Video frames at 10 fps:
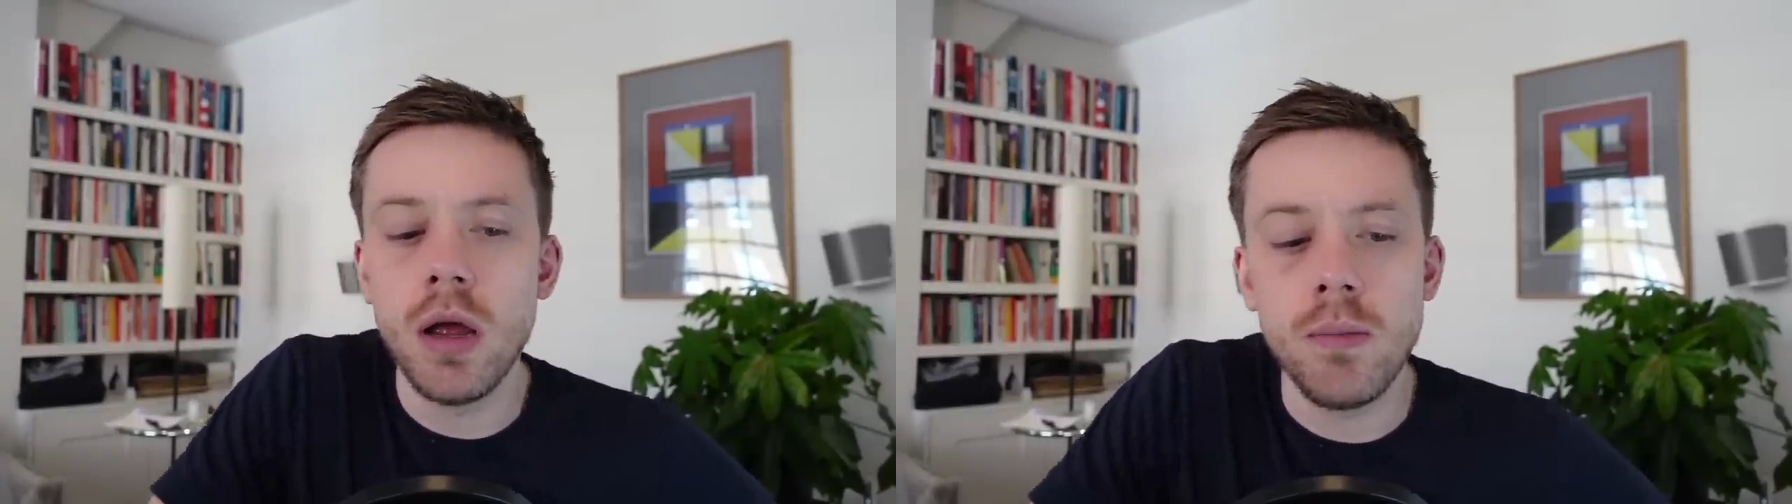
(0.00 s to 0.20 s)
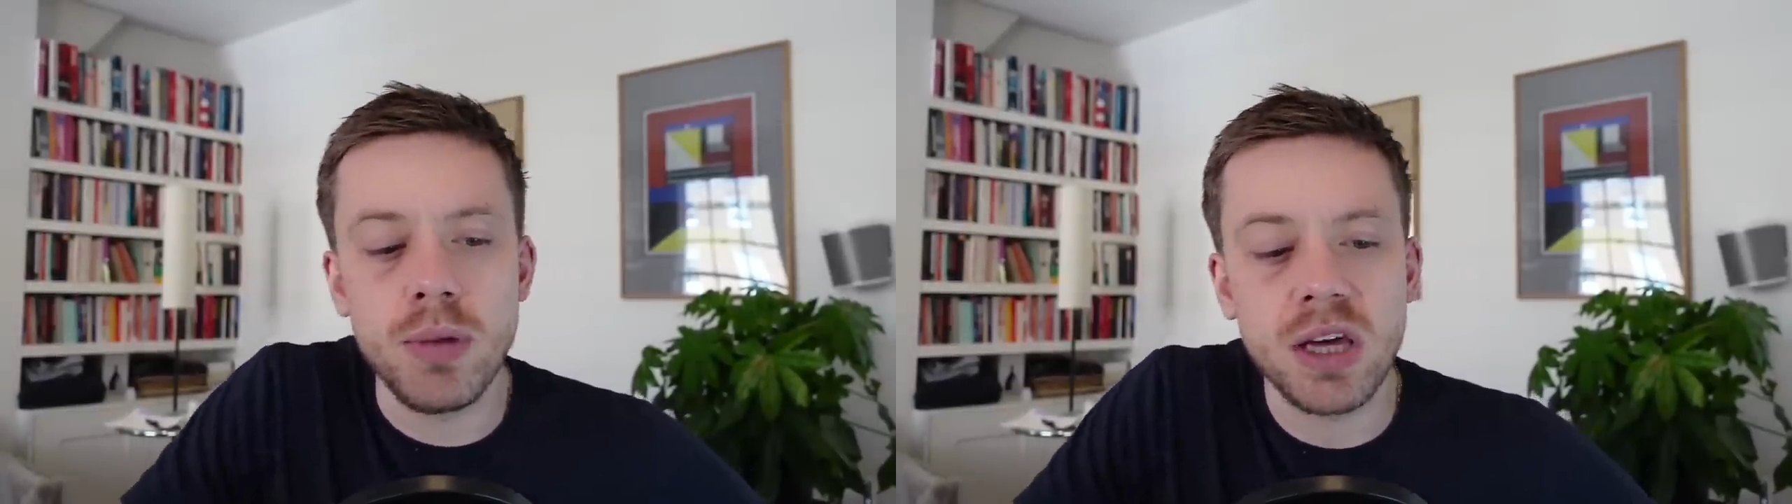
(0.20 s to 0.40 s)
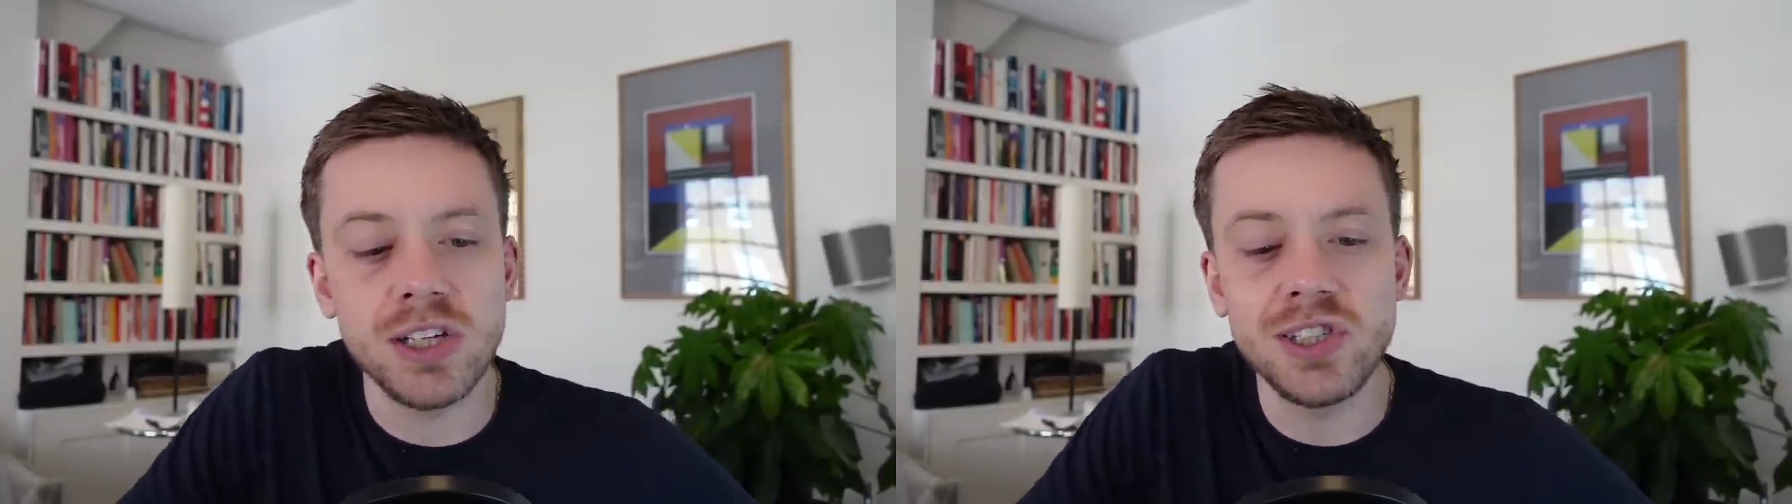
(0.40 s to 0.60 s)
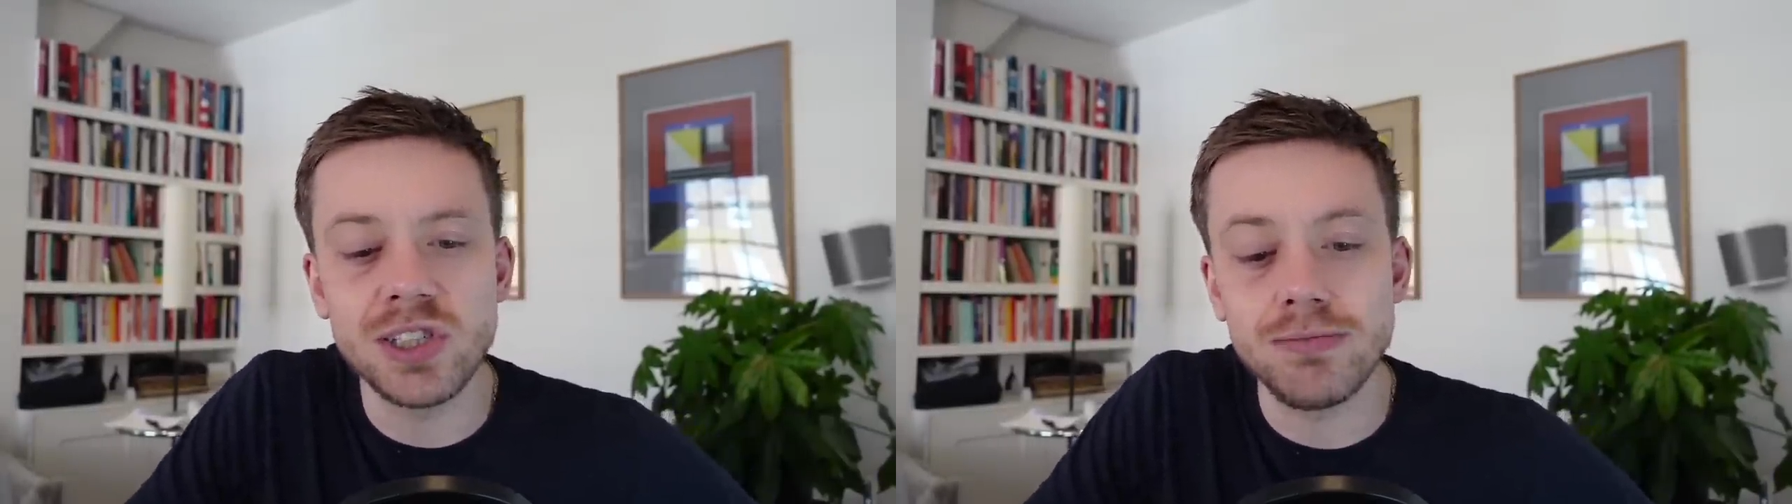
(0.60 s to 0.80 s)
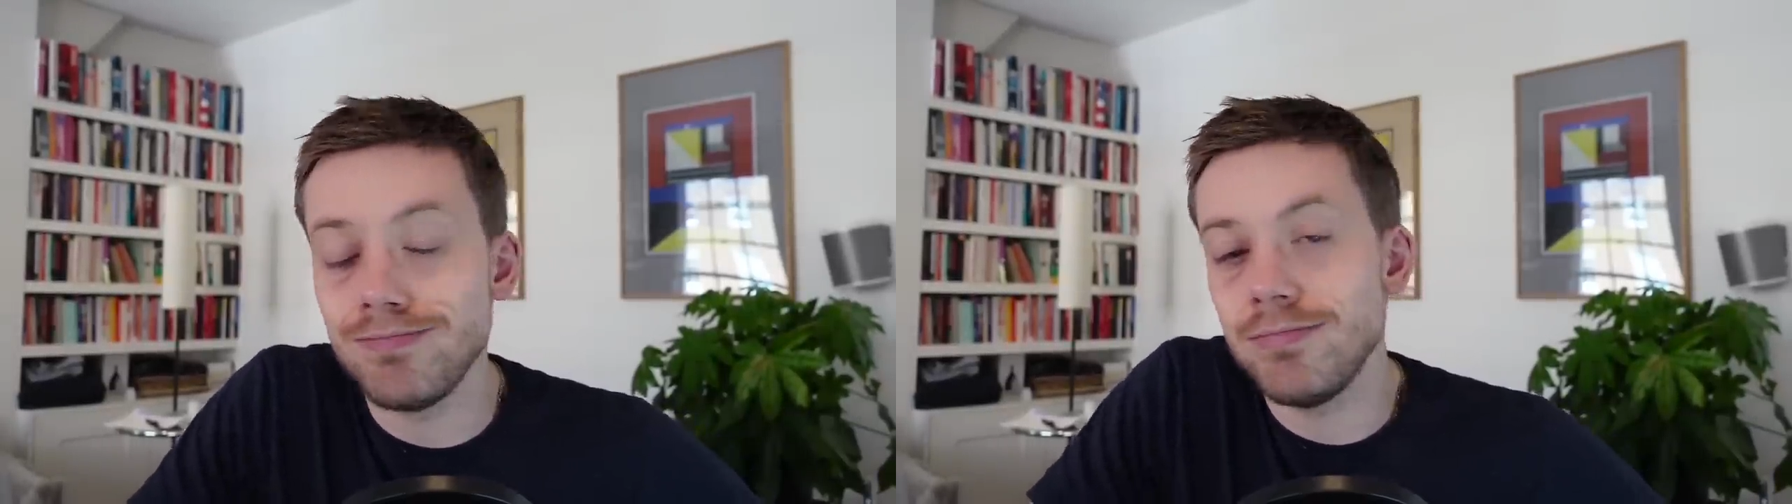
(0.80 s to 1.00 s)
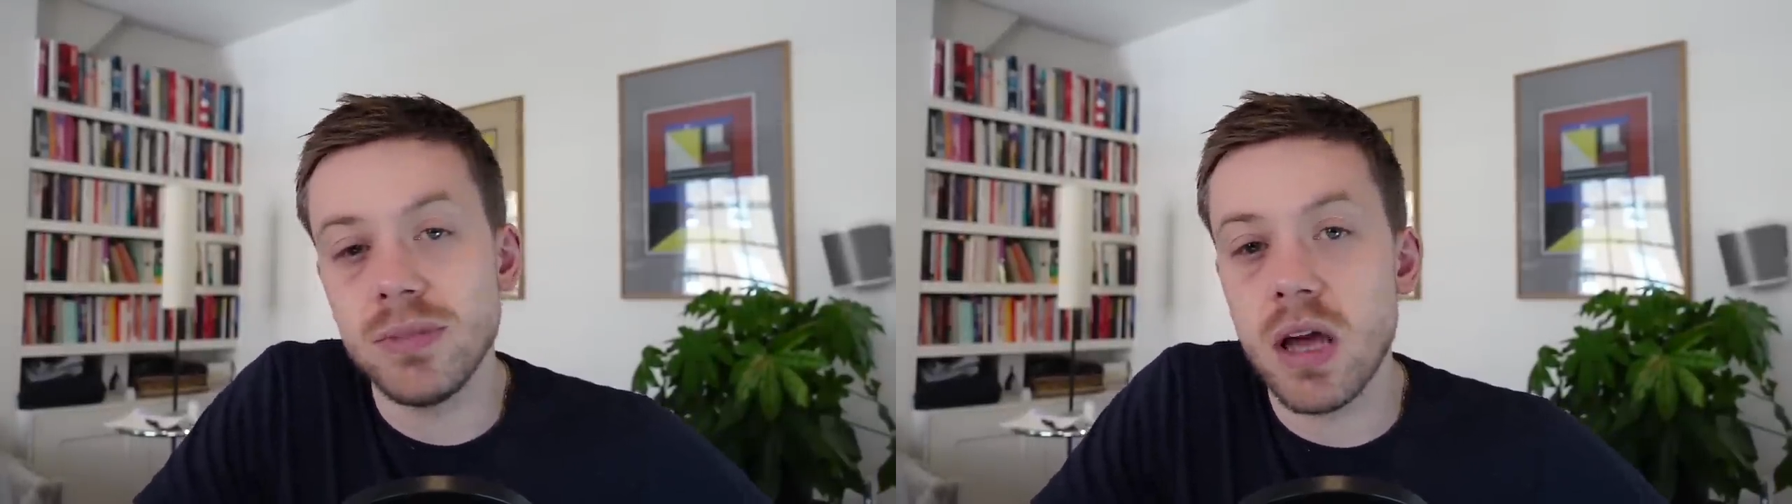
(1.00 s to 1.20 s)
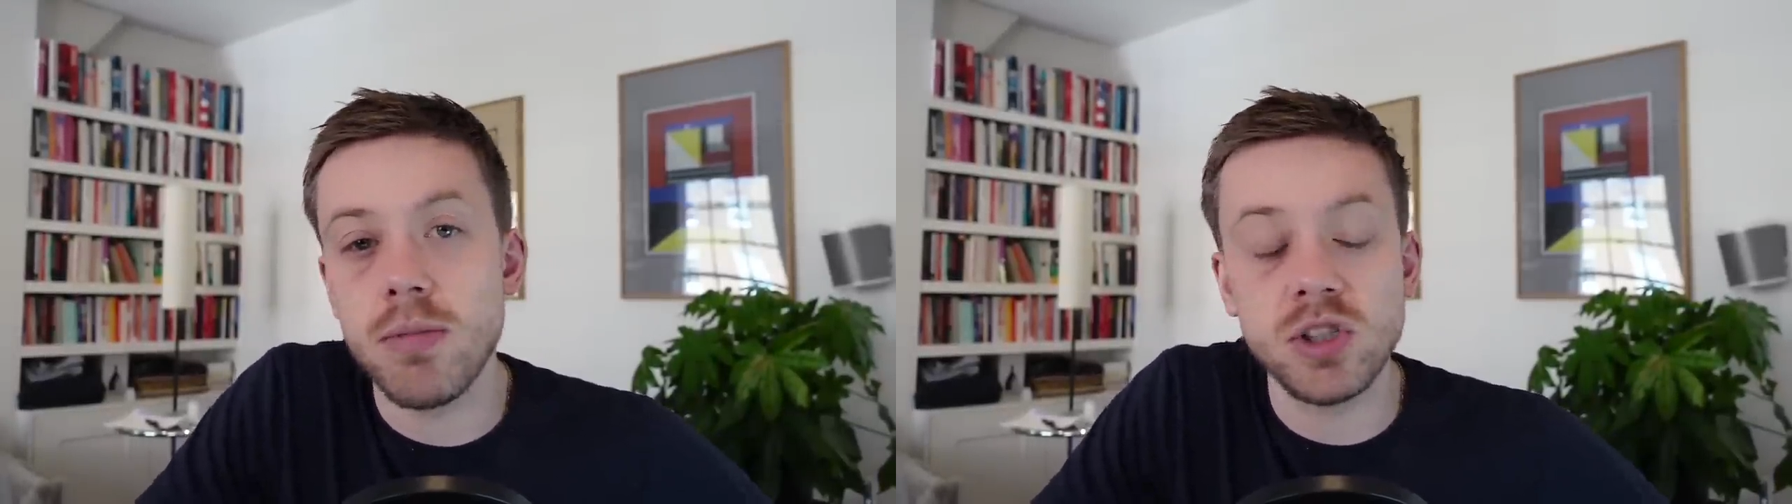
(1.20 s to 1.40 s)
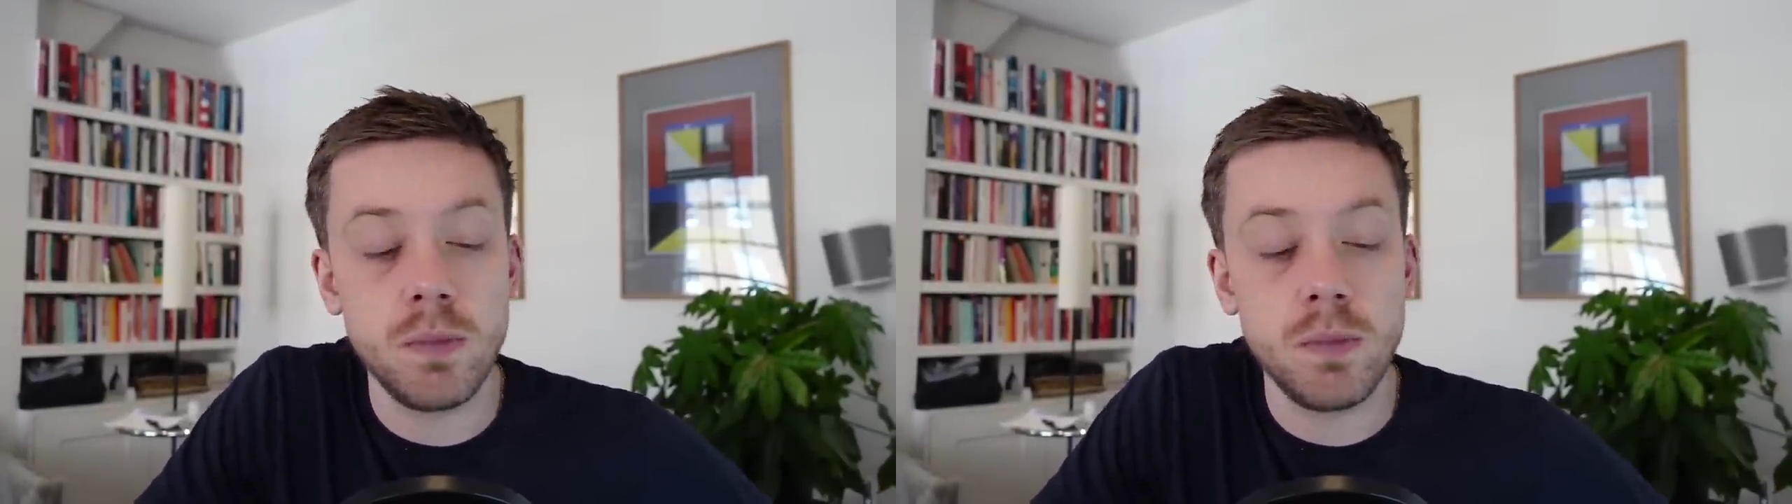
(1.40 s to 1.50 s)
because they're a bunch of